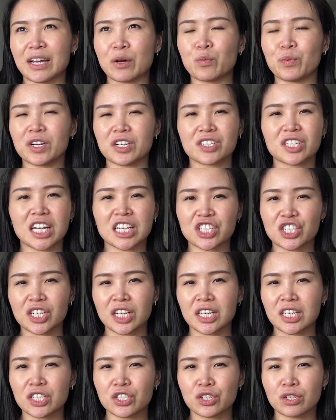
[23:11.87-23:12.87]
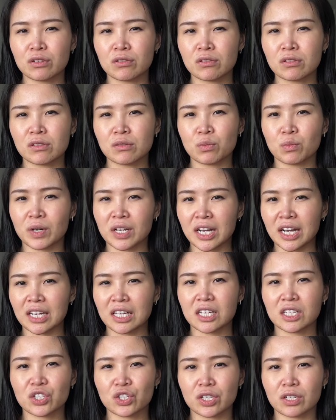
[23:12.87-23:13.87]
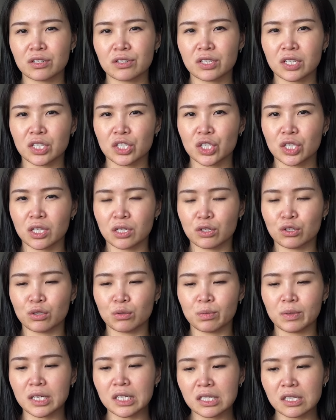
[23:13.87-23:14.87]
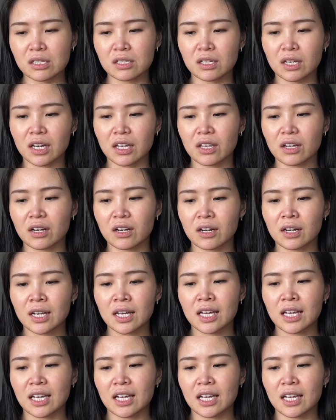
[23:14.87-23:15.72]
weird tensioning issues when I Kitchener stitch the 2 pieces together.